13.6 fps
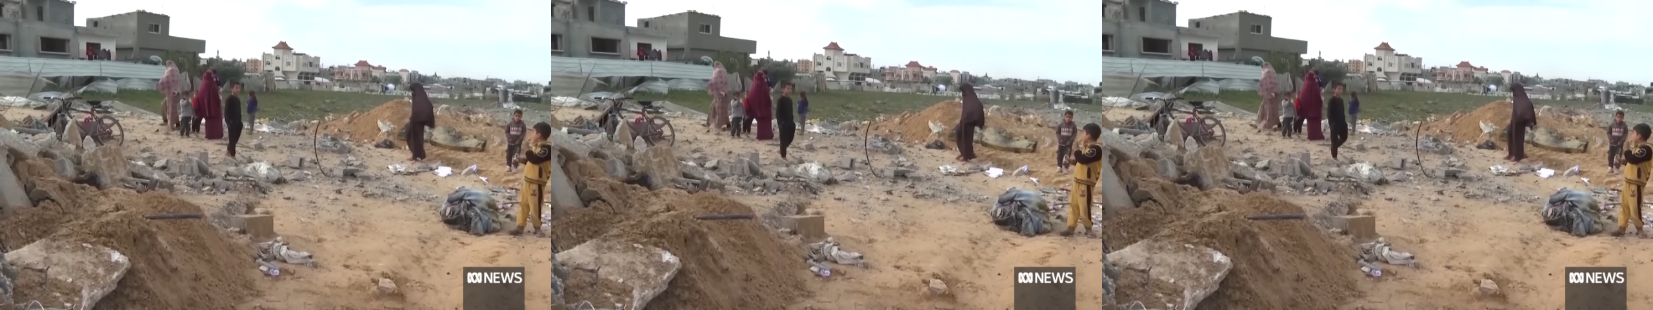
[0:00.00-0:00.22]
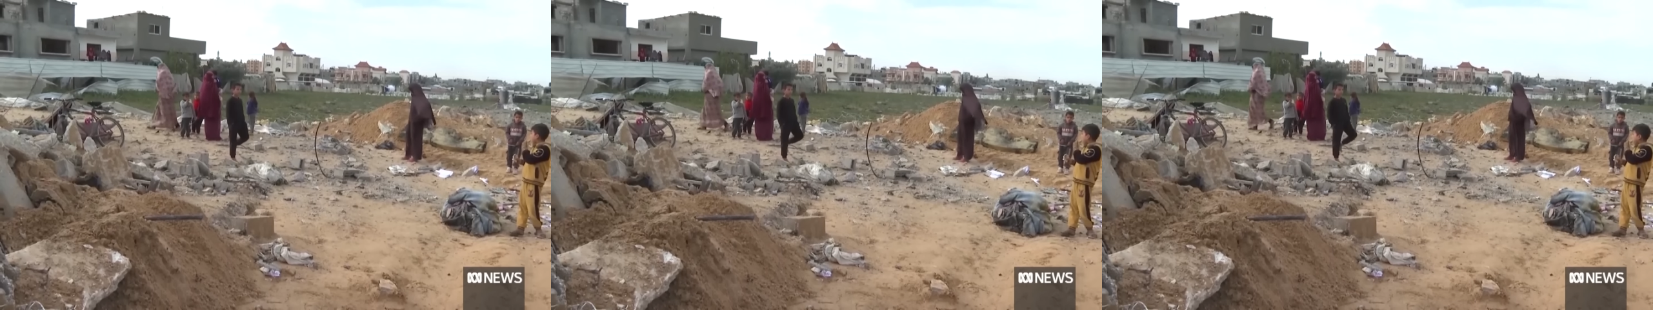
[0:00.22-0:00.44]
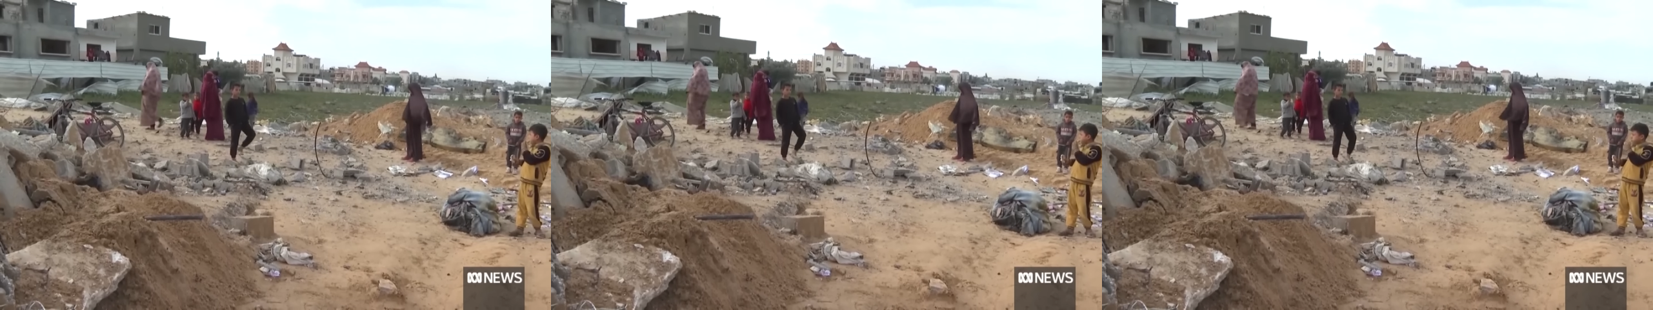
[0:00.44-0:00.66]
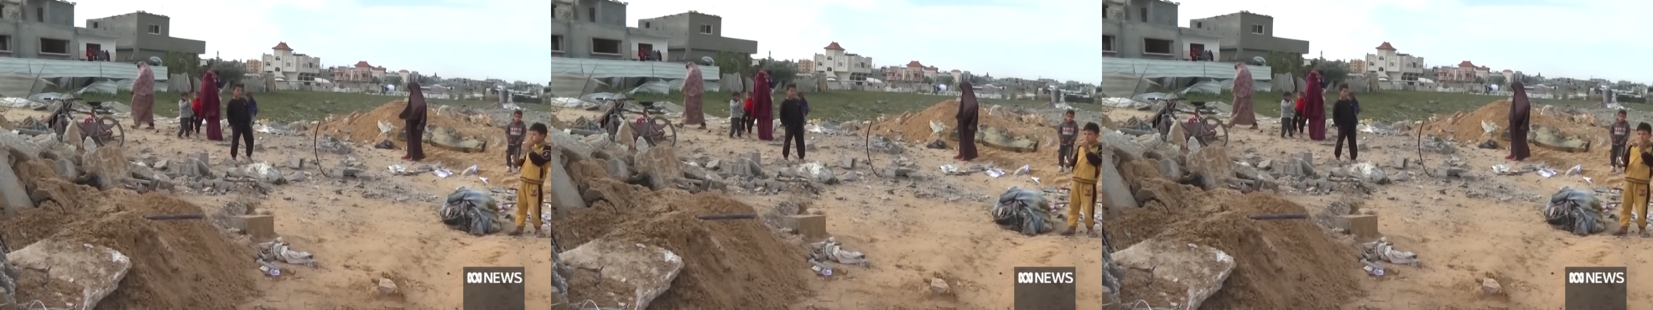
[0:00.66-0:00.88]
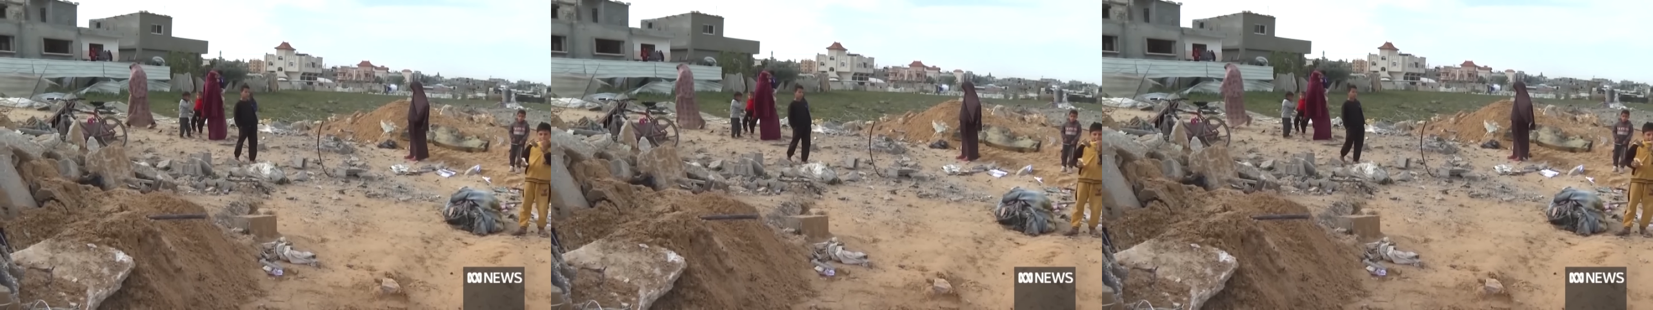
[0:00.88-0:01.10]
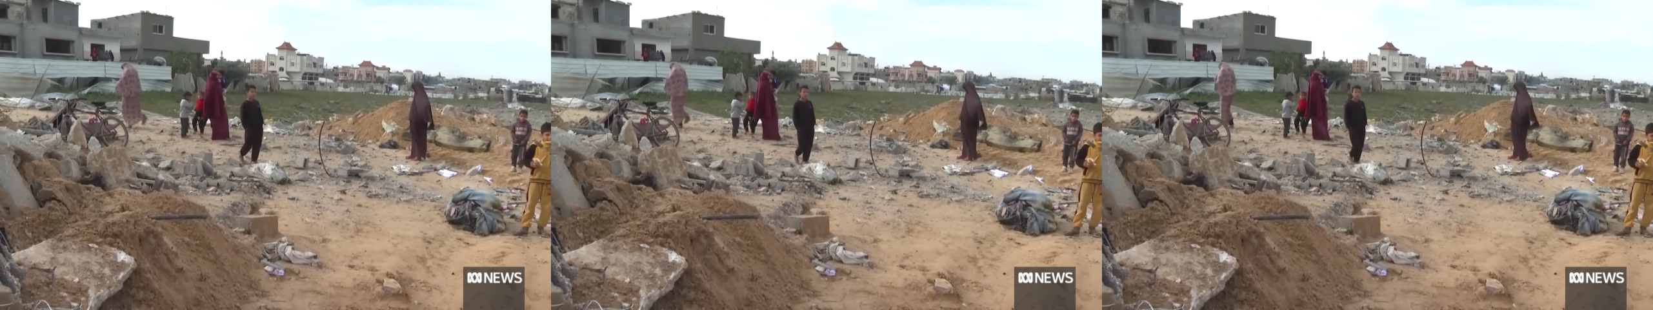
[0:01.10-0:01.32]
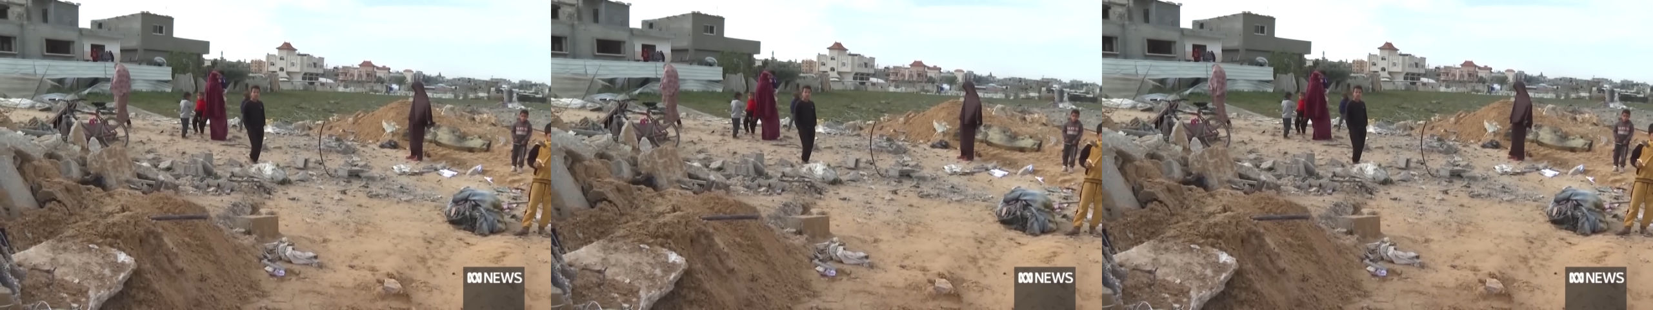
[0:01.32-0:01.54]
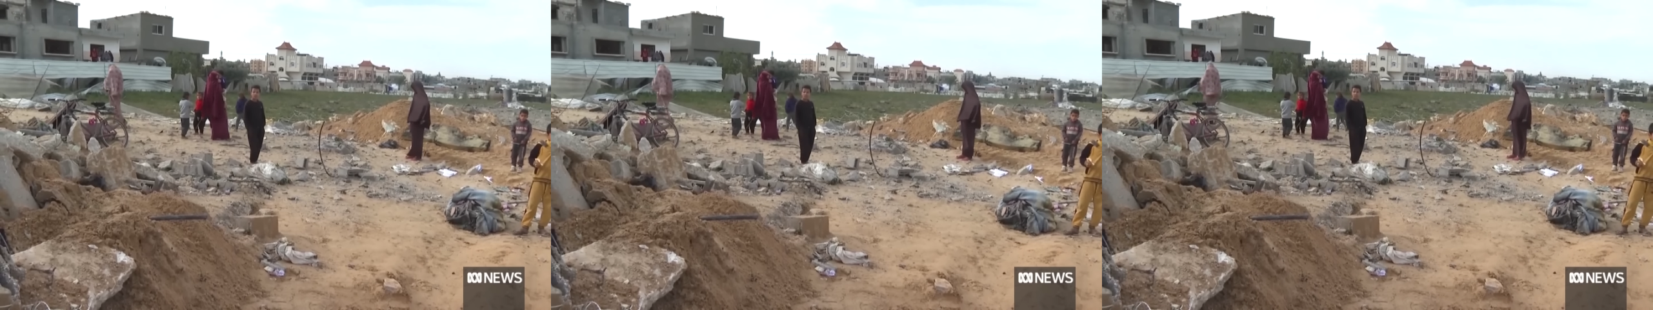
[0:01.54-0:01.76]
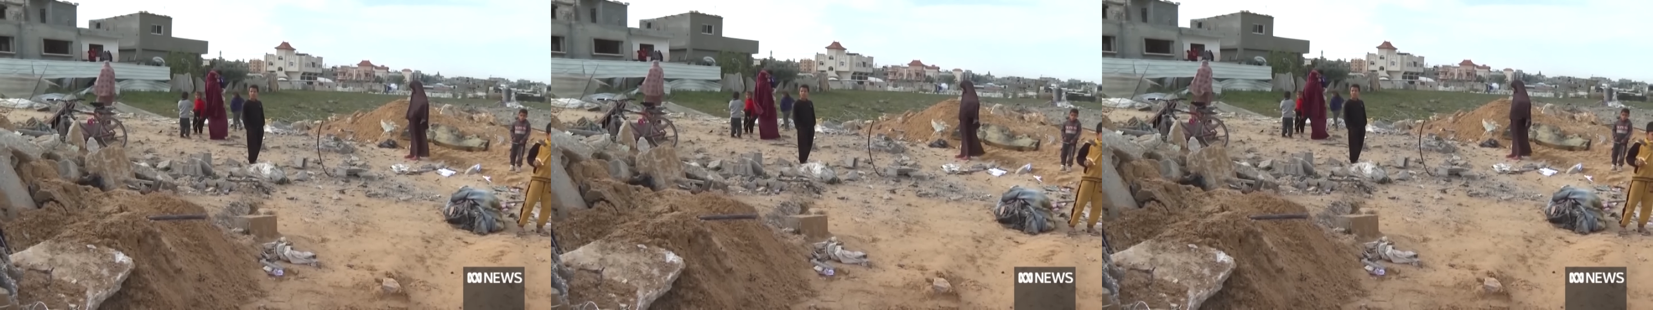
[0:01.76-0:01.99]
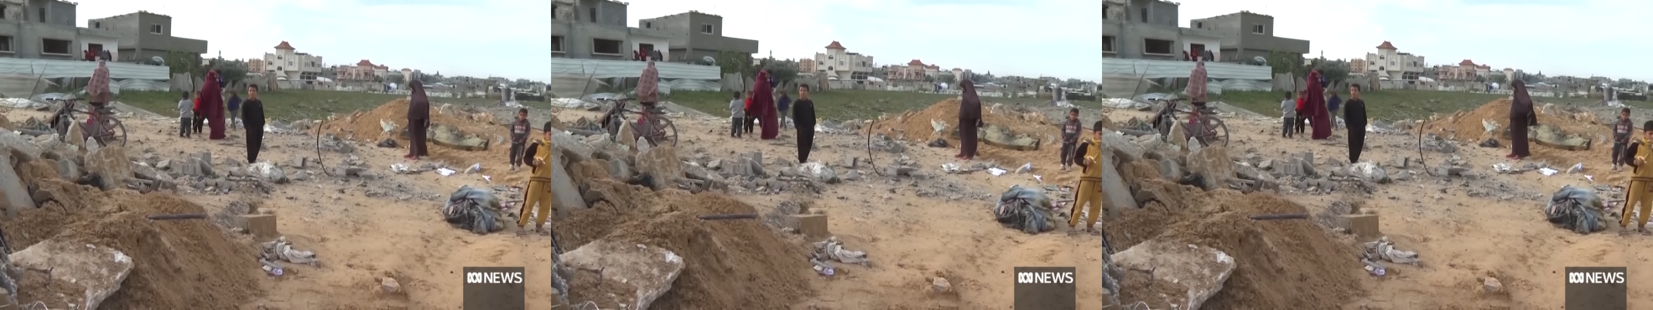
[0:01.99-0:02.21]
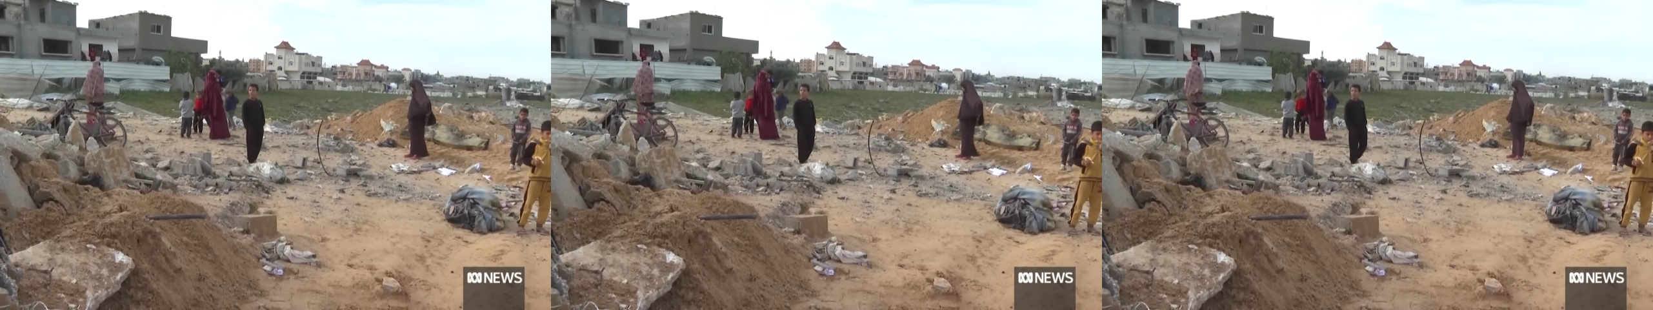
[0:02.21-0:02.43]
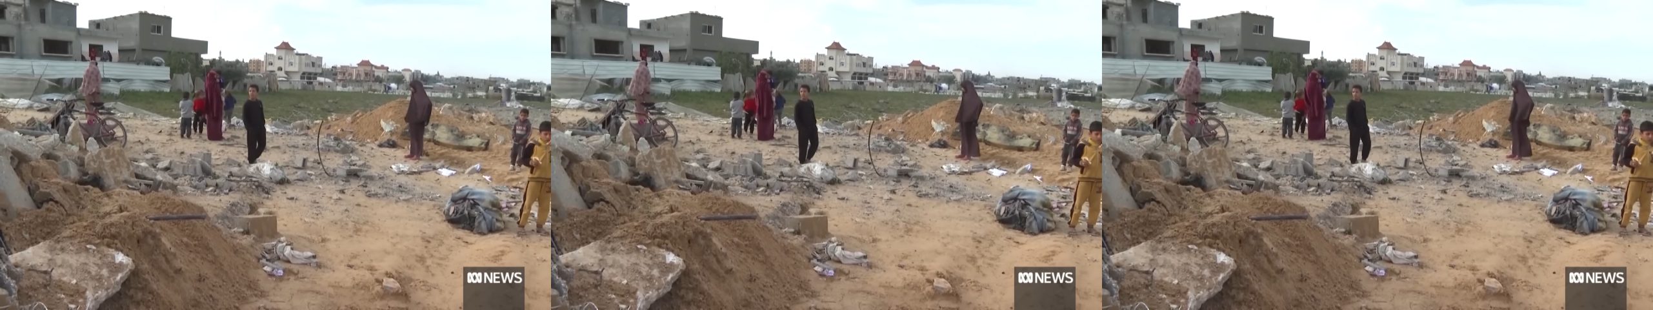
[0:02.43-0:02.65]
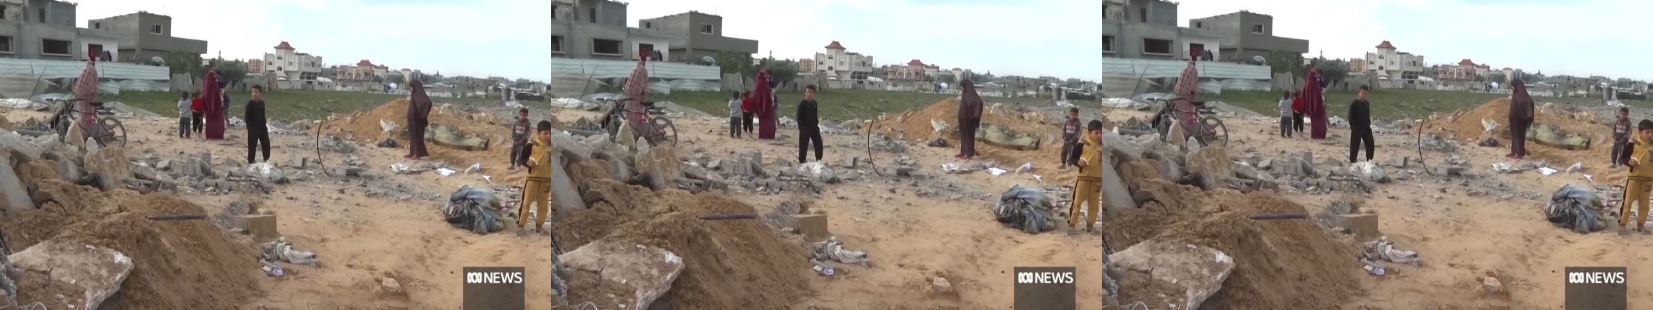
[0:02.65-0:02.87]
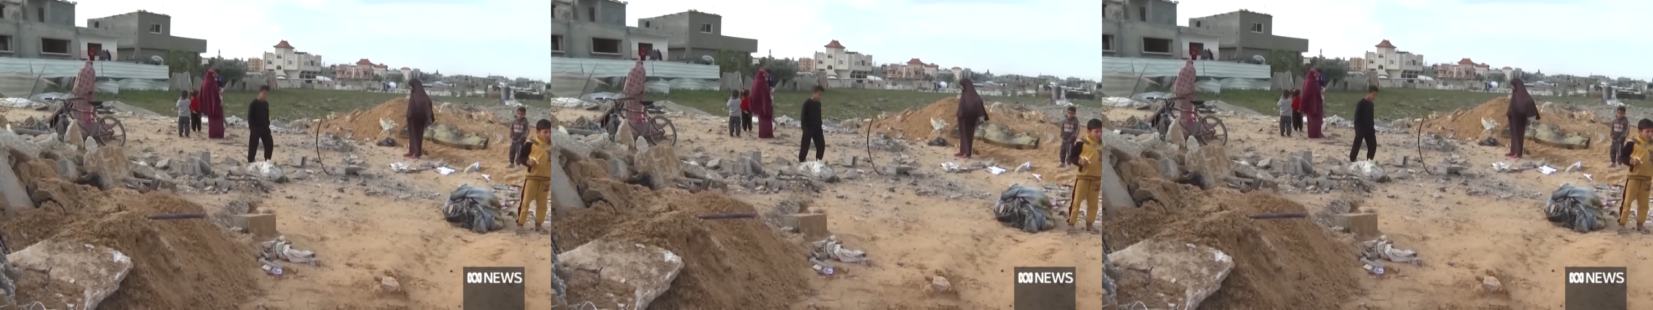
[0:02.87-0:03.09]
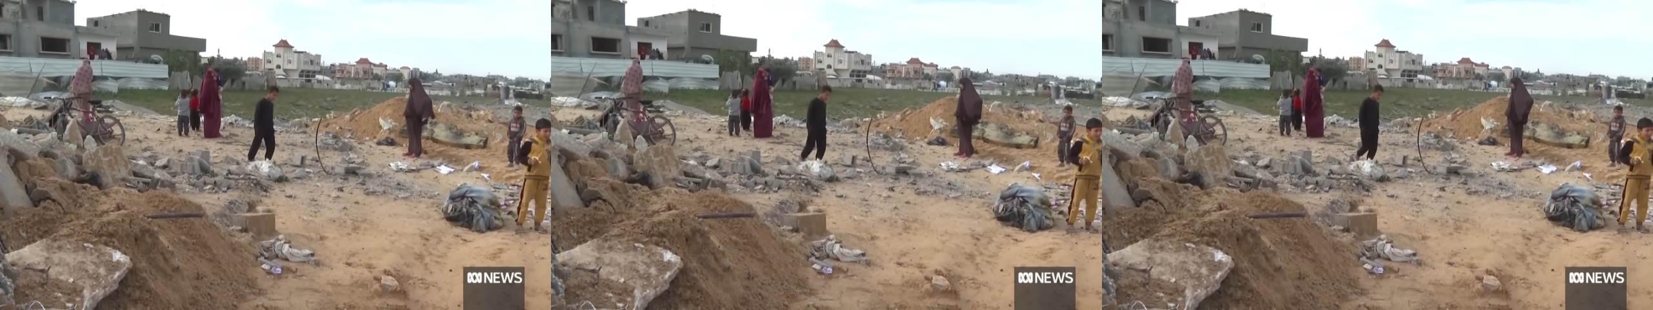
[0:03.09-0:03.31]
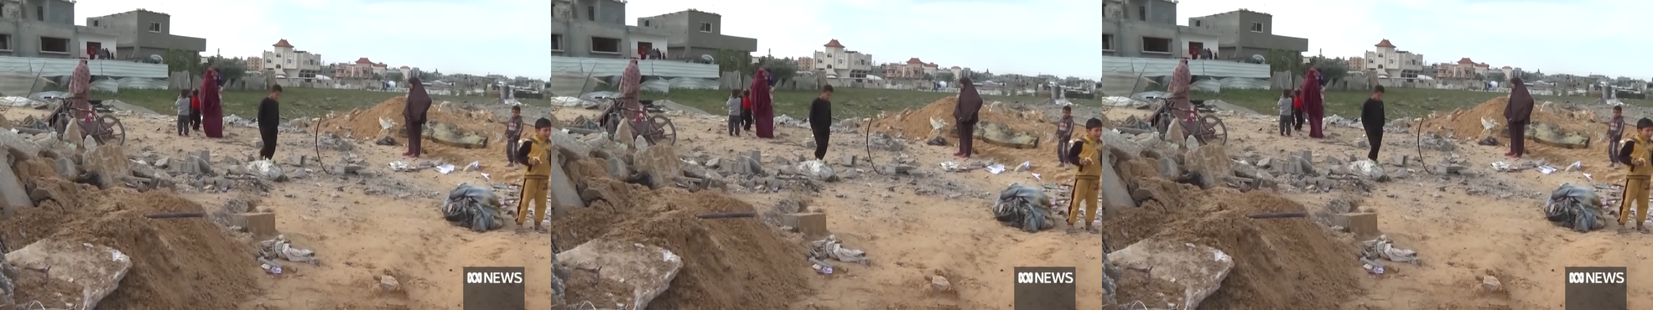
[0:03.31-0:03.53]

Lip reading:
Nobody's mouth can be seen.